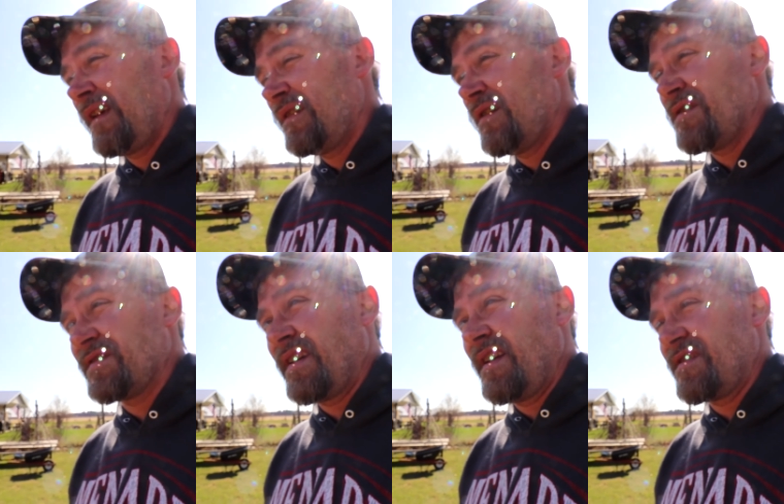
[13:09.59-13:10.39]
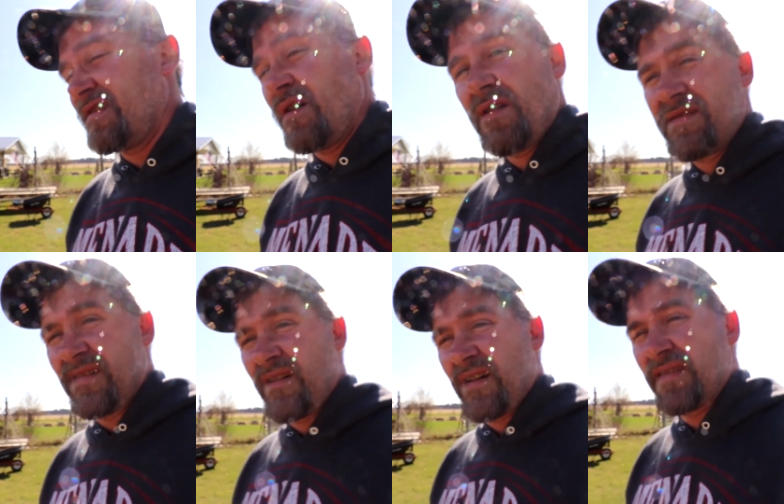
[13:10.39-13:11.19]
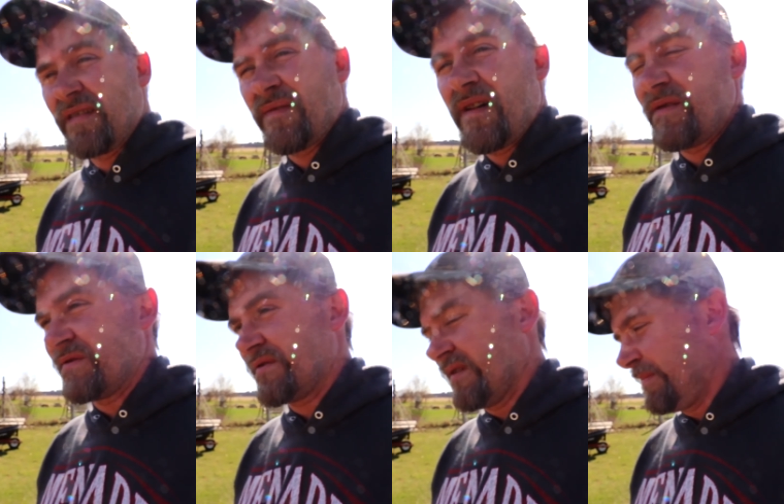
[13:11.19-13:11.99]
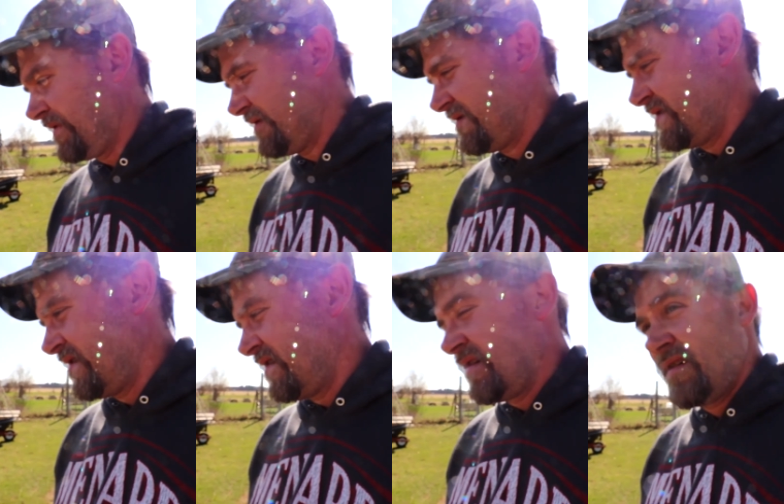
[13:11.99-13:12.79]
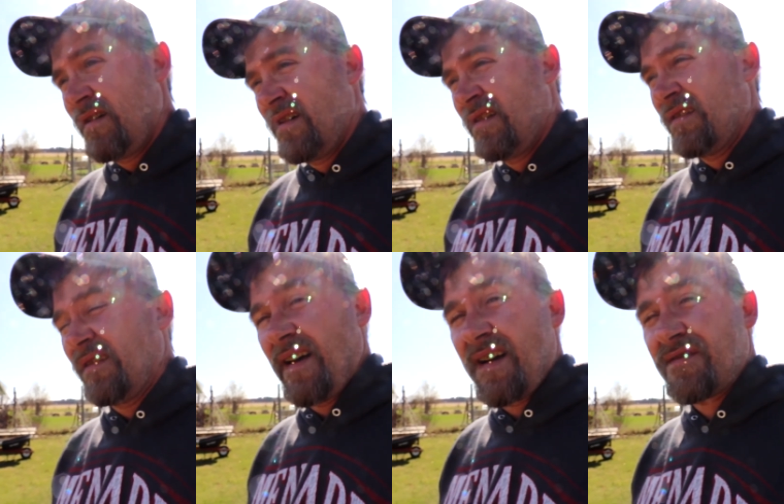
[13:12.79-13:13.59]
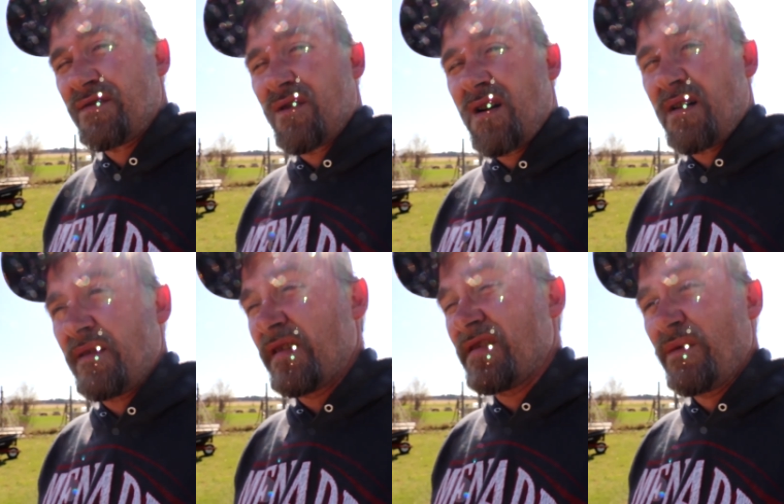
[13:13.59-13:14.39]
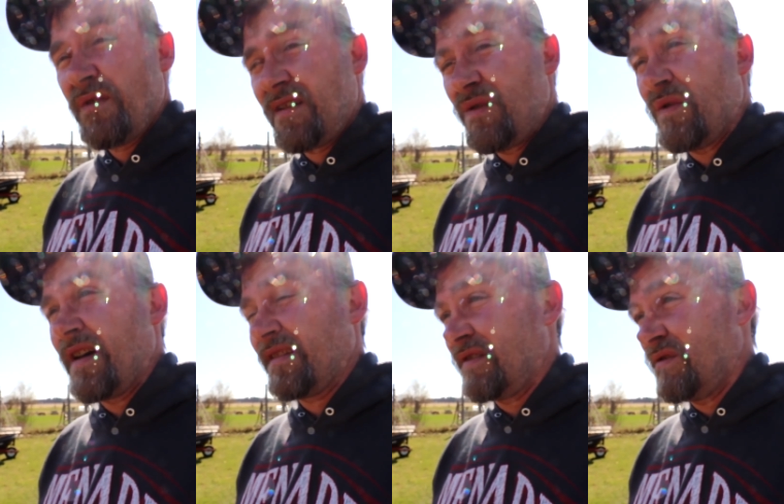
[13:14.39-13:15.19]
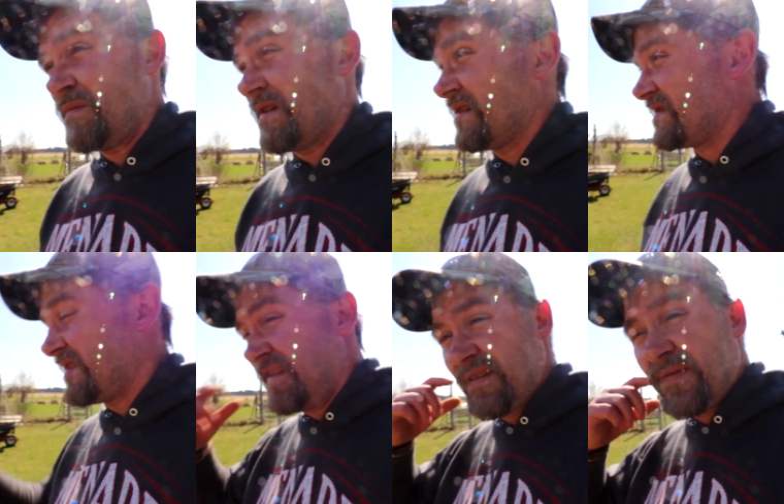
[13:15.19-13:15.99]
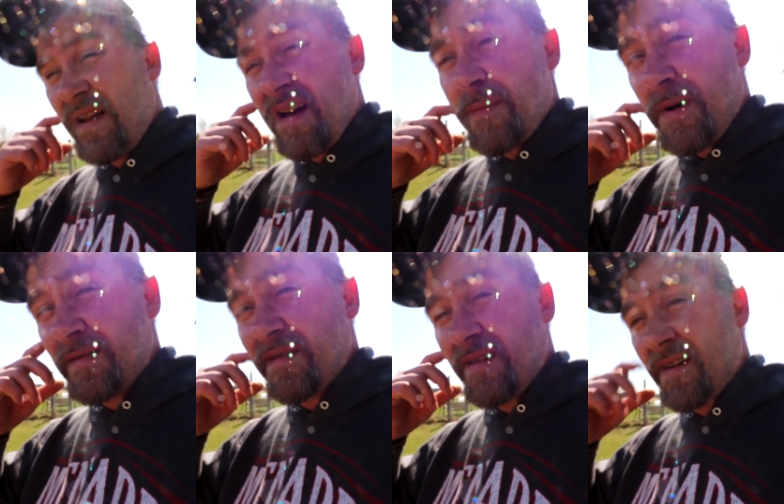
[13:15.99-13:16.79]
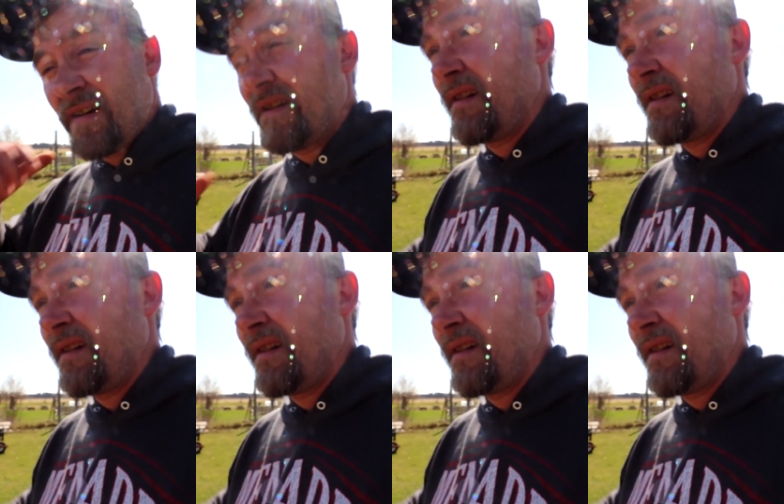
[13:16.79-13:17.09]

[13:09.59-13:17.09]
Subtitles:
They're all skittish now because they all got their feathers clipped. The last straw, which I really don't like to do because they need to fly up onto their